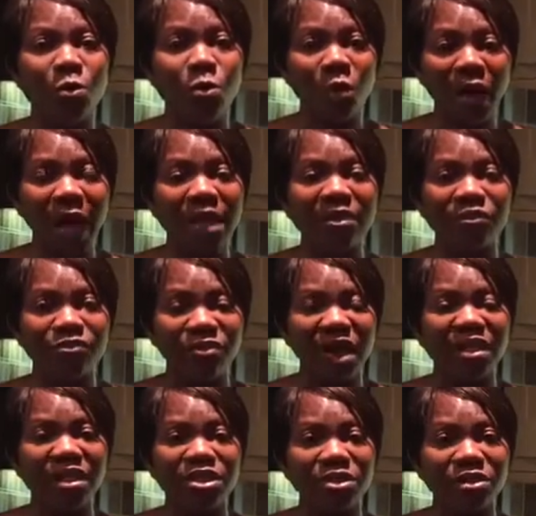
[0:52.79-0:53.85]
where the
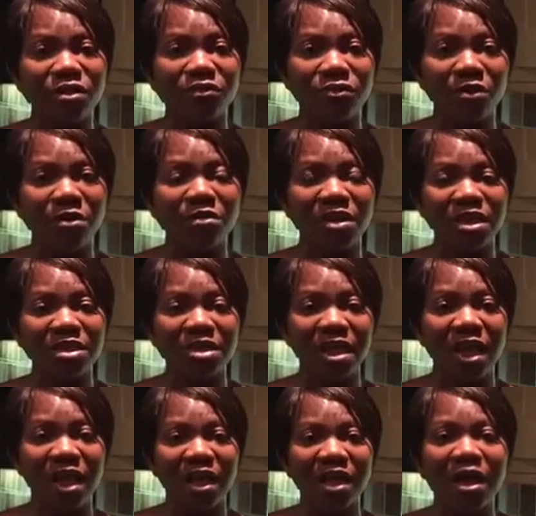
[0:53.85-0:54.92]
foundation of all this
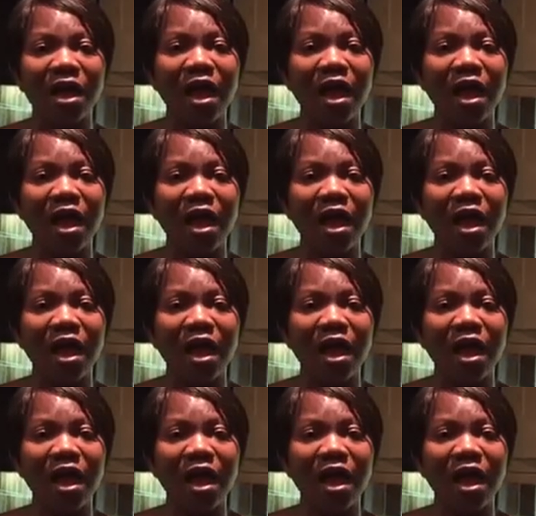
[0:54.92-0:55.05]
are.